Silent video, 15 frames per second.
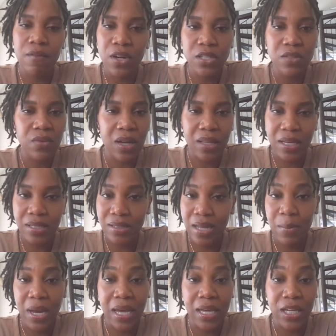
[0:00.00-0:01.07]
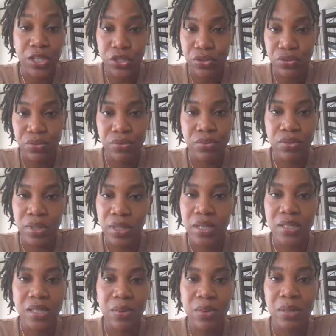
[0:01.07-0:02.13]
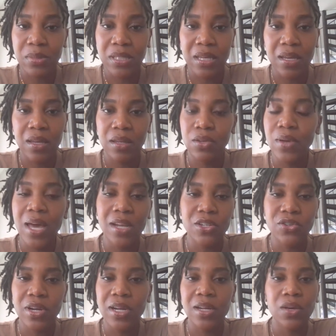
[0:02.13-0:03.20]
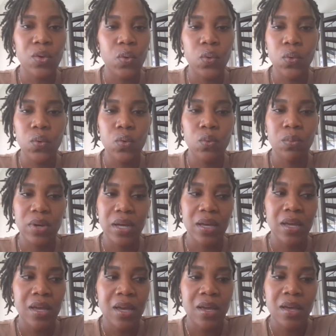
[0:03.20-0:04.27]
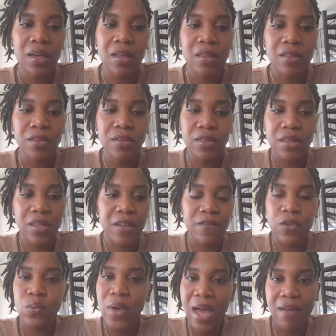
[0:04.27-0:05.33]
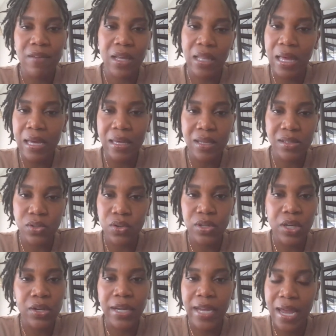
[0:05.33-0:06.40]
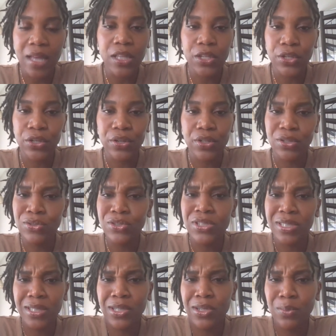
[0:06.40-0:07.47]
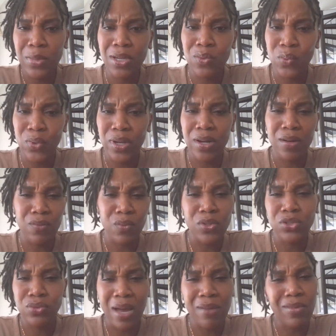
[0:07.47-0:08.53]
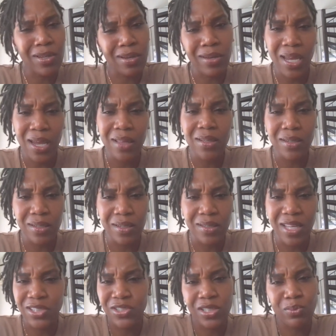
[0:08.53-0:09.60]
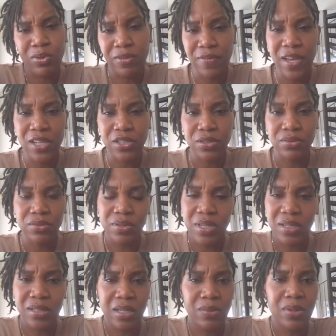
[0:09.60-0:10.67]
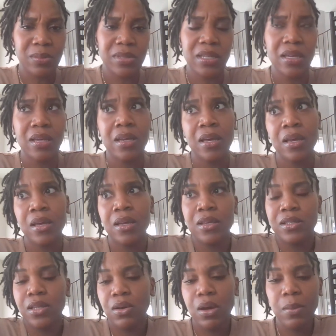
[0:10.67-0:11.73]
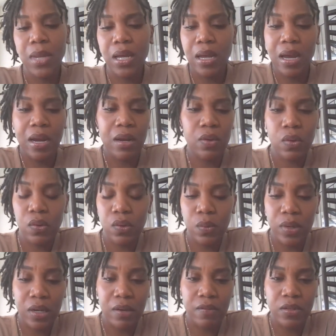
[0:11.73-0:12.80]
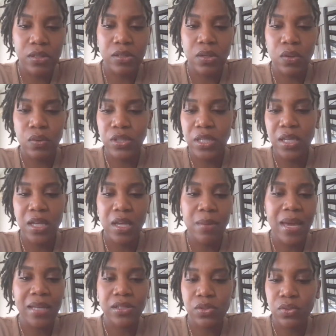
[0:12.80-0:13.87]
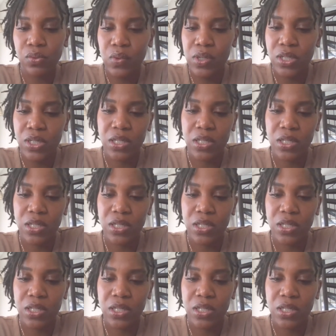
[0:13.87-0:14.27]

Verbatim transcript: First of all, that's not my issue. You understand what I'm saying? You got a training, cool, but if you have clients on your calendar, you should still be aware of what you have on your calendar. That's just professional. You understand what I'm saying? So I'm like, all right, cool, whatever. So she get back to it.